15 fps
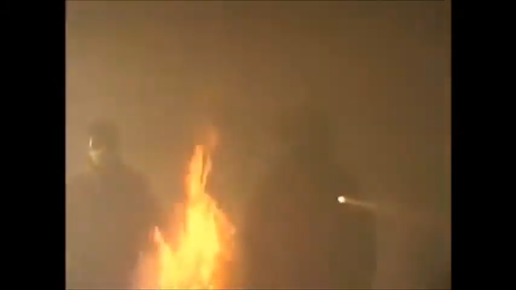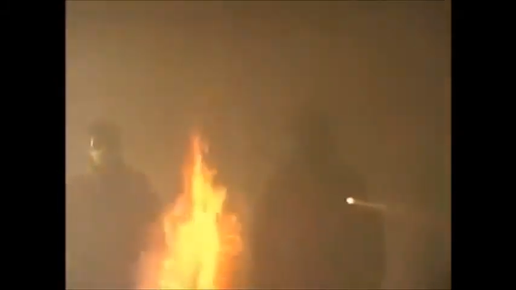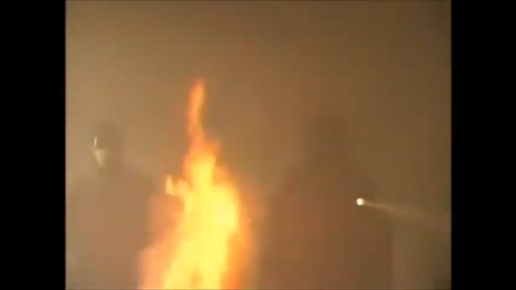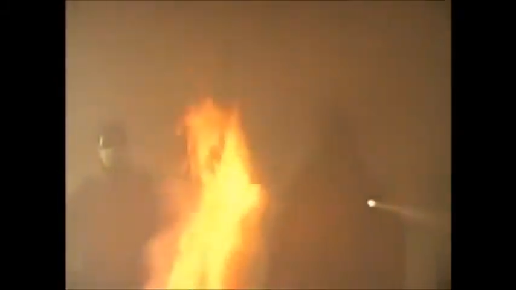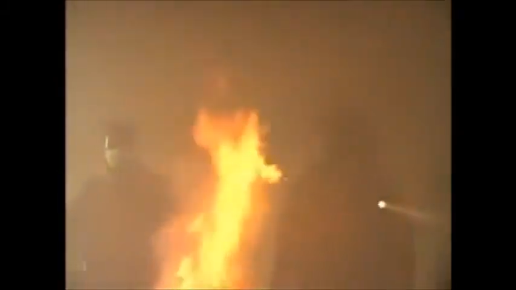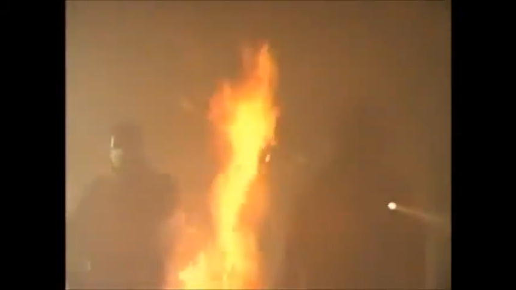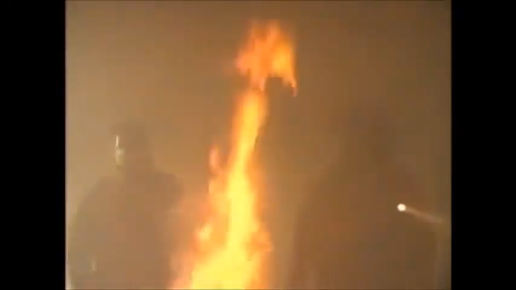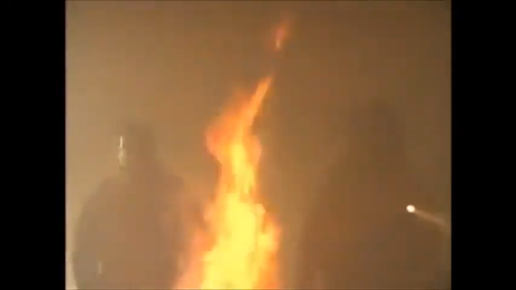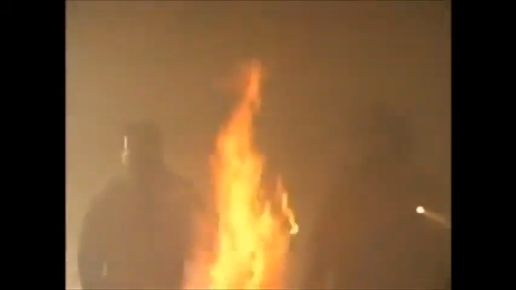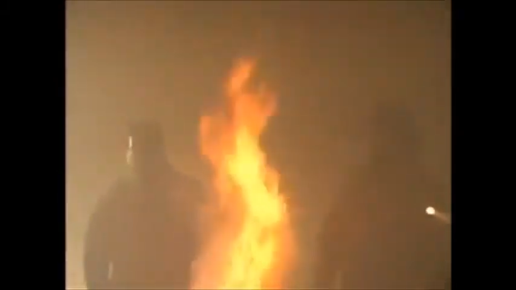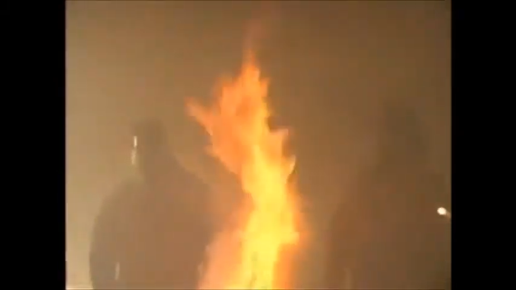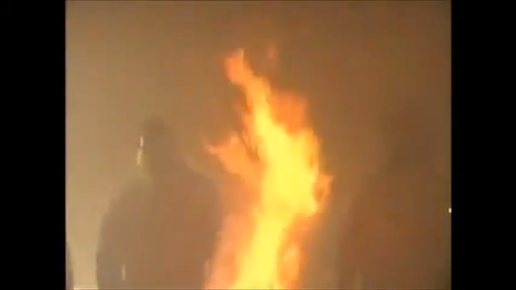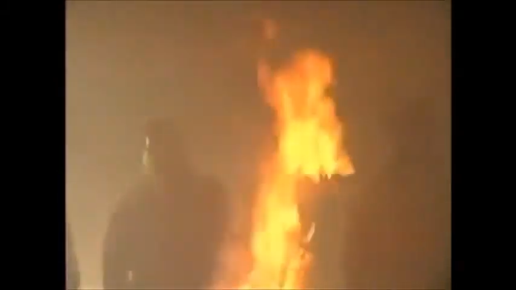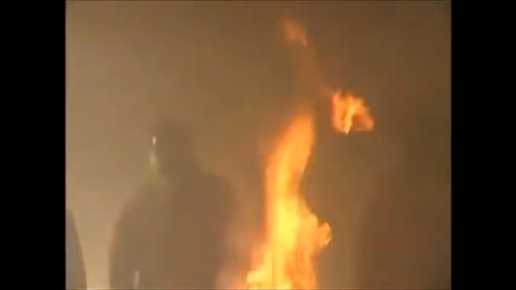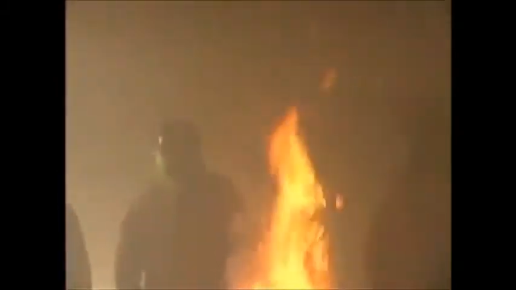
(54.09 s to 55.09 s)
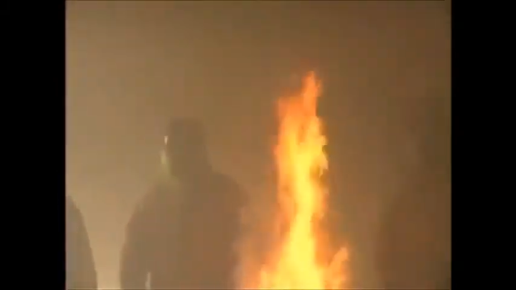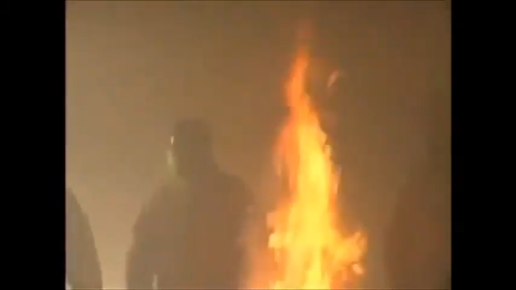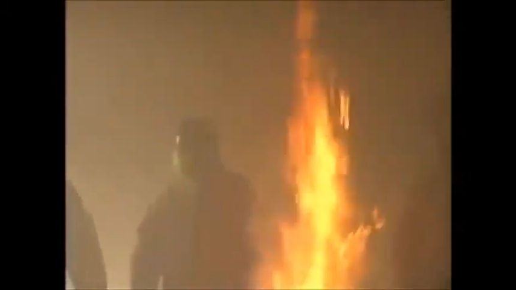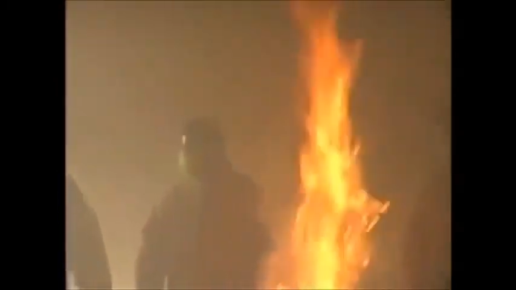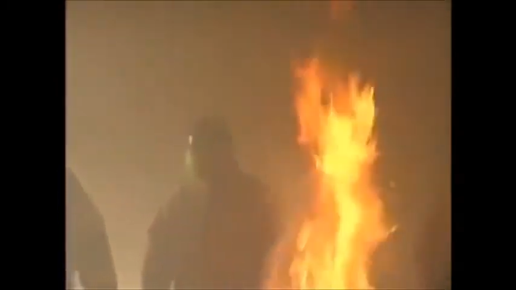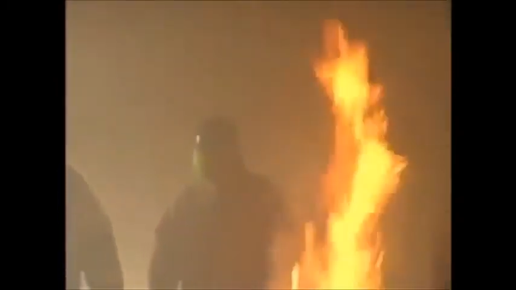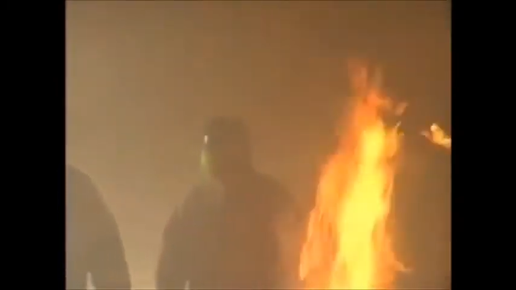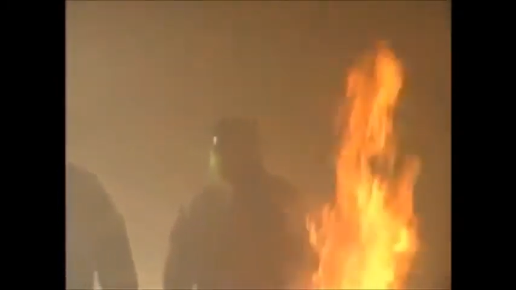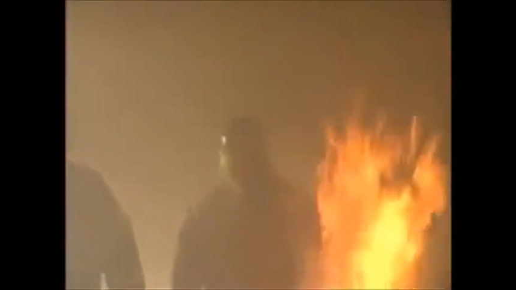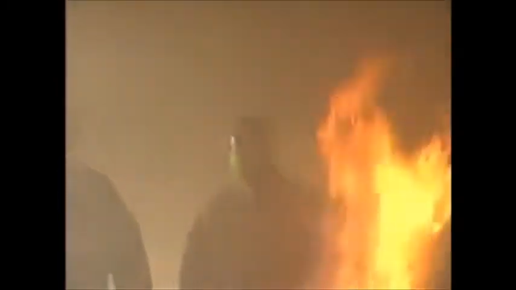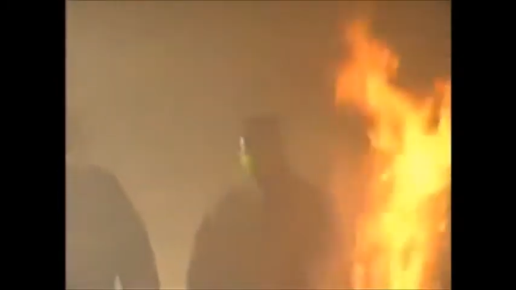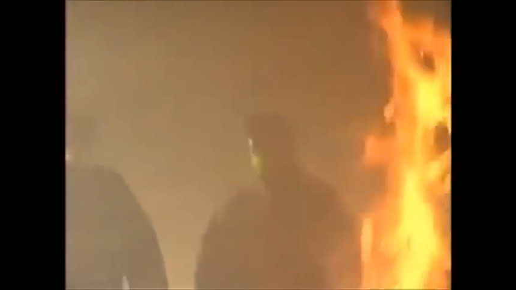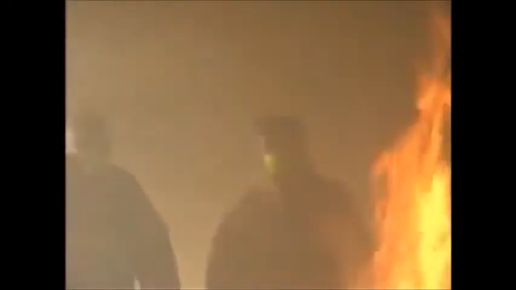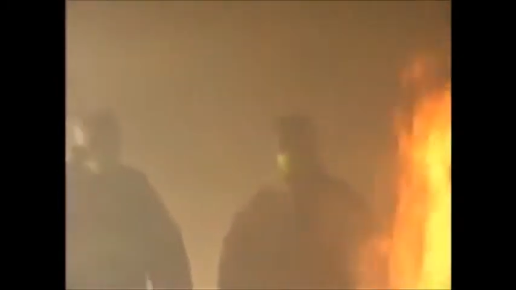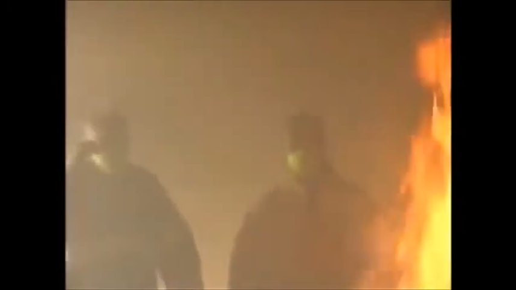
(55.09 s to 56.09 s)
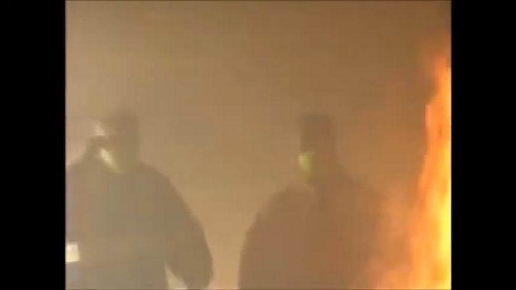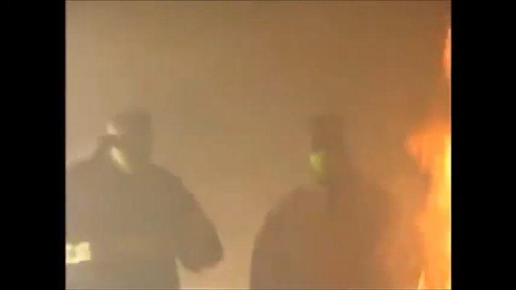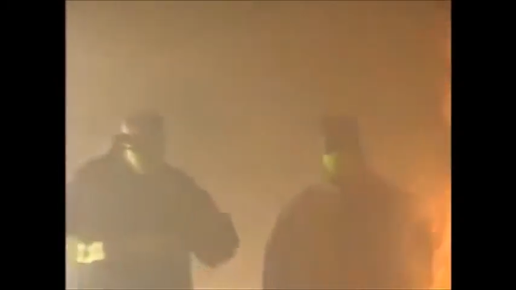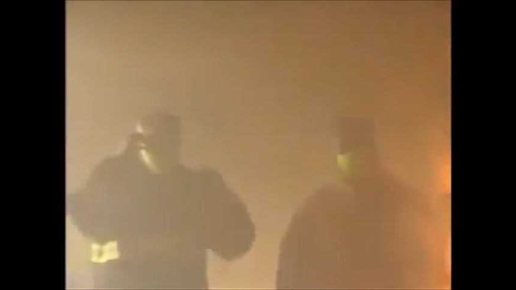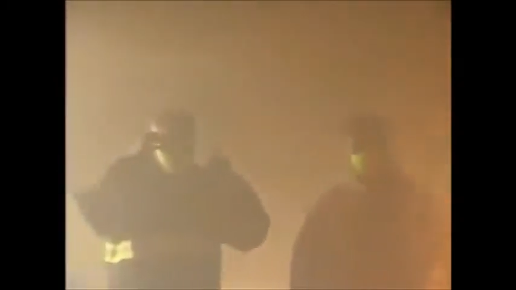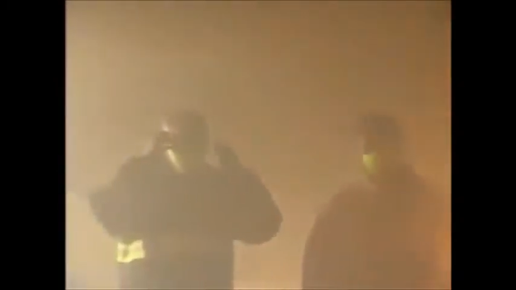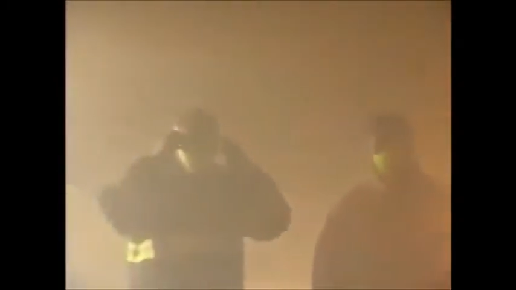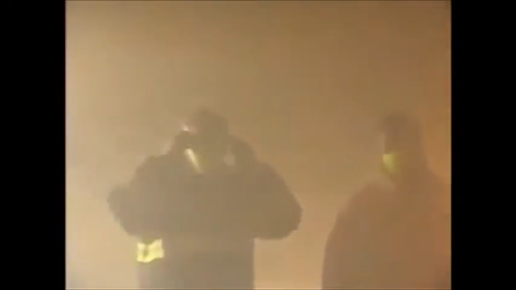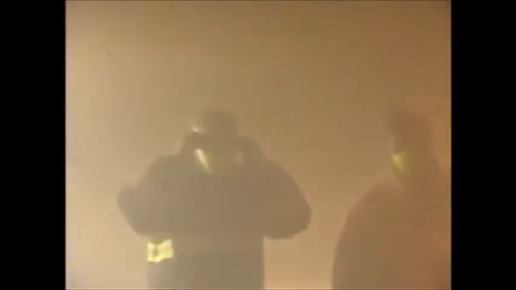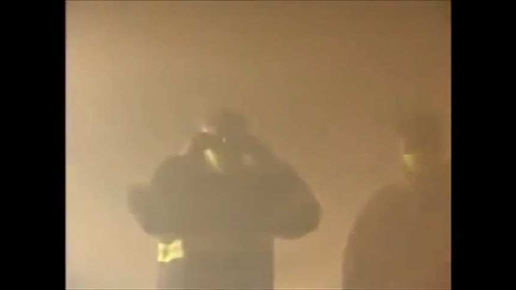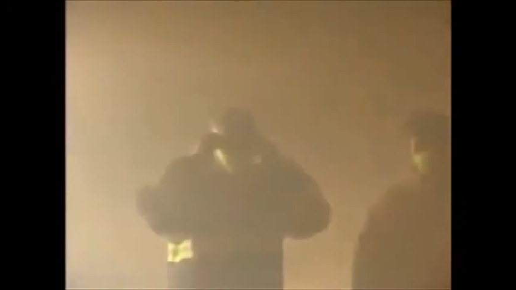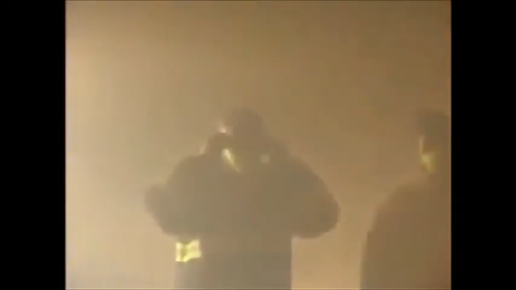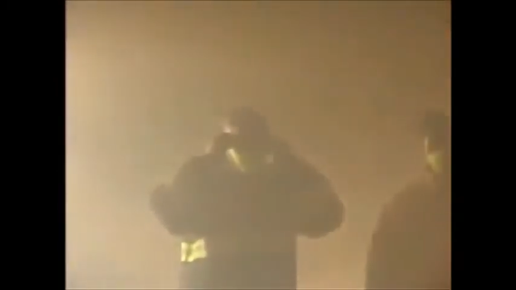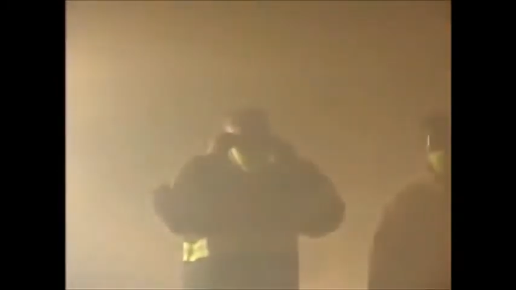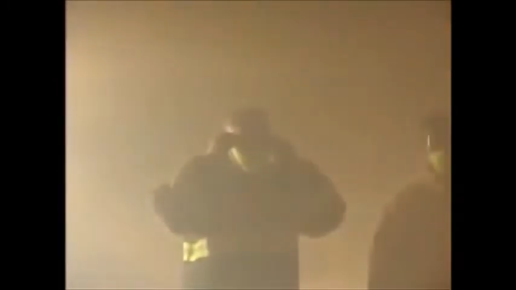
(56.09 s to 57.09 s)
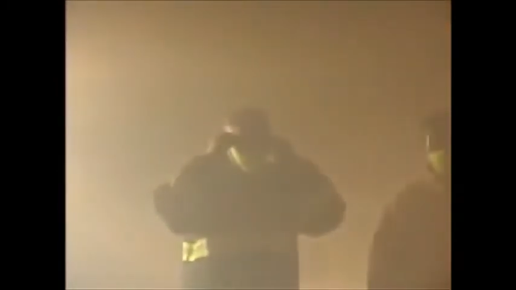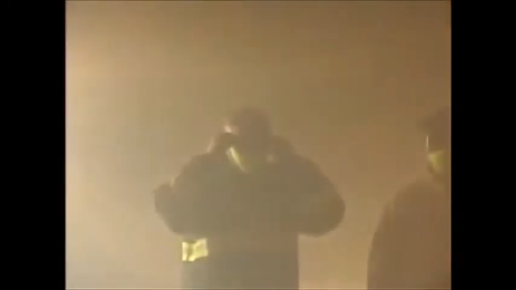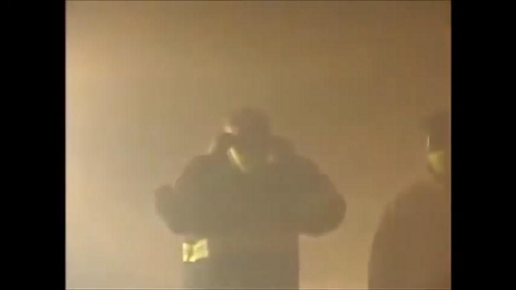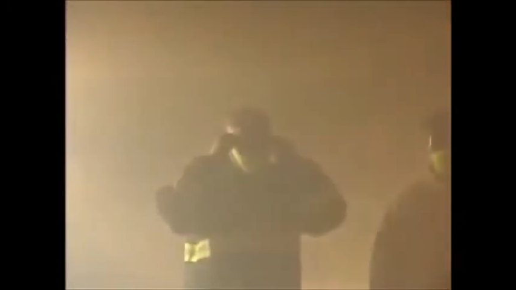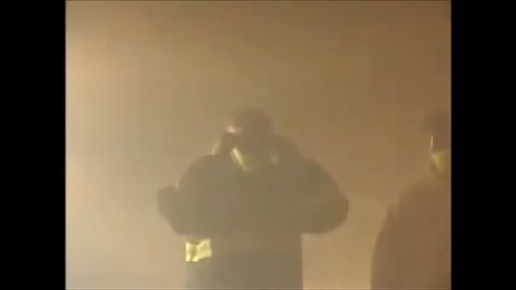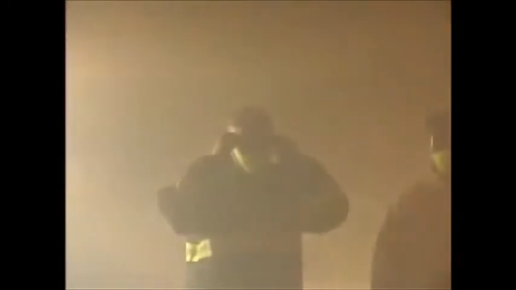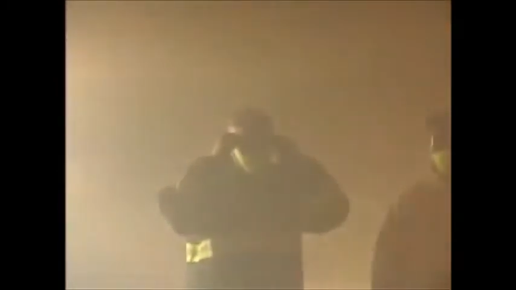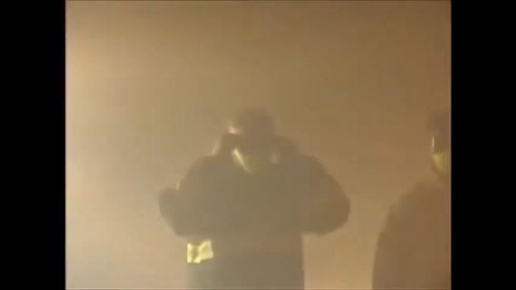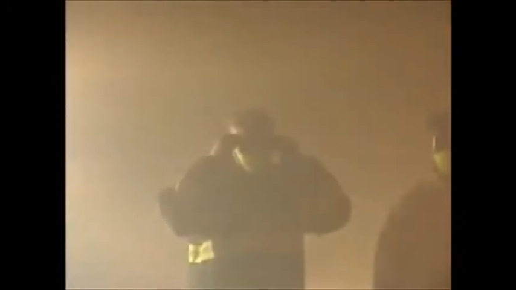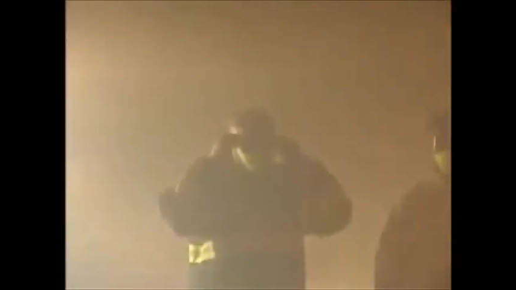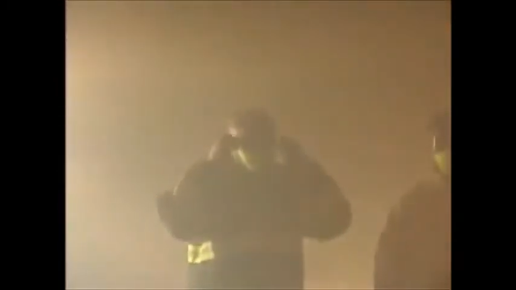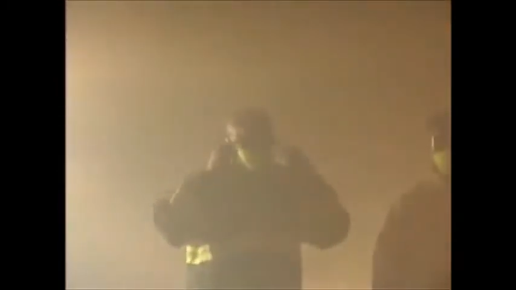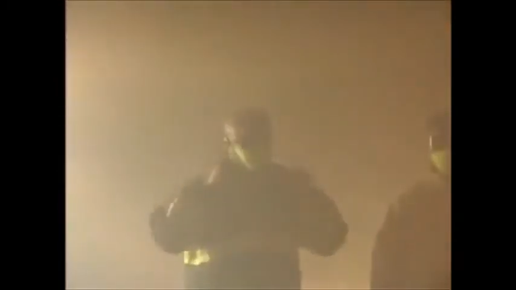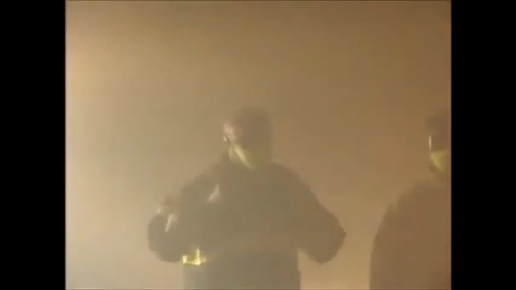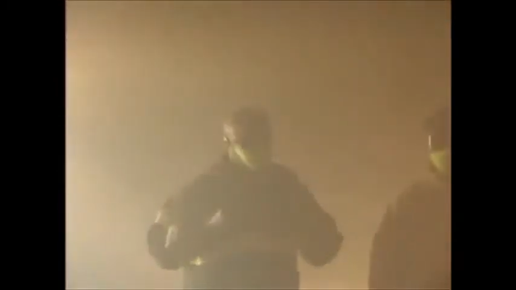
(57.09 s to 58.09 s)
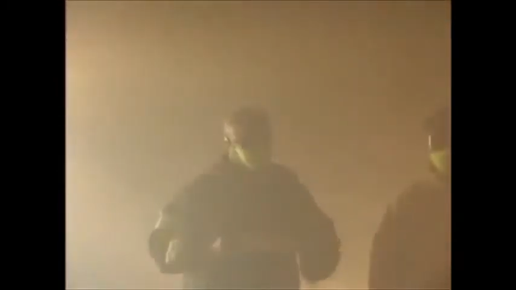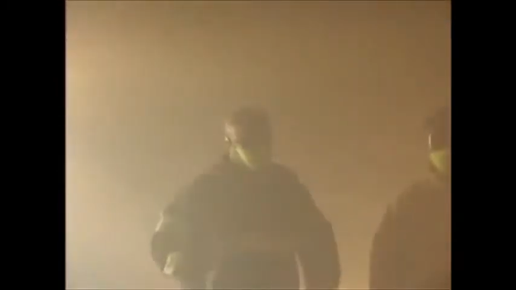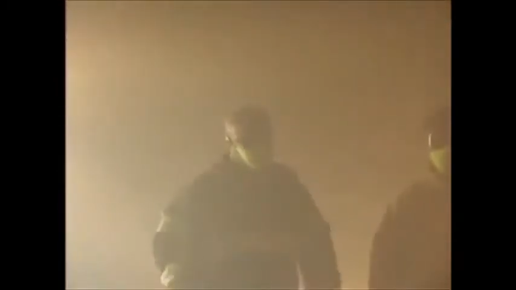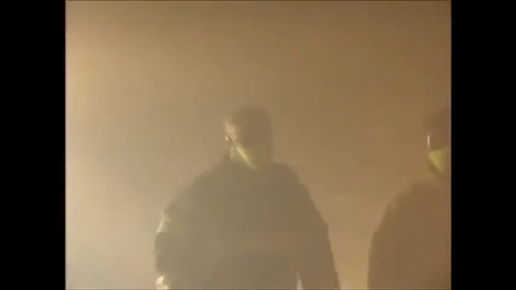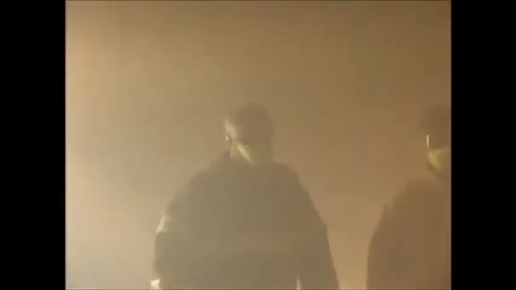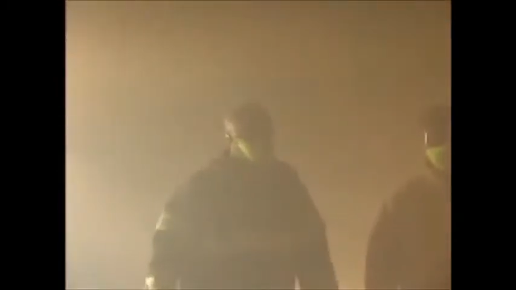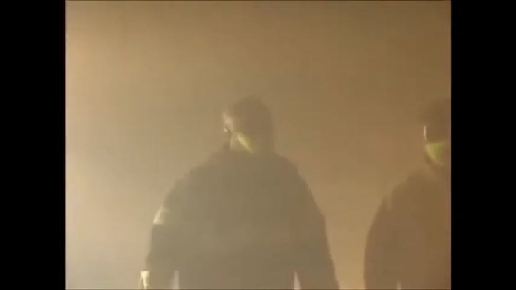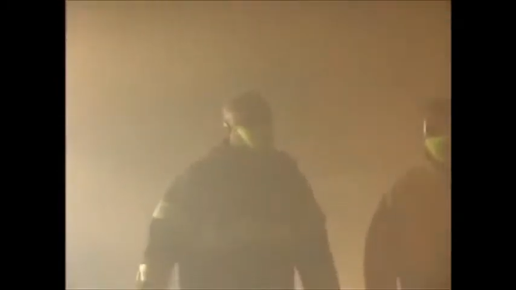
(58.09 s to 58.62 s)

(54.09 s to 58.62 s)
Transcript: (no speaker visible)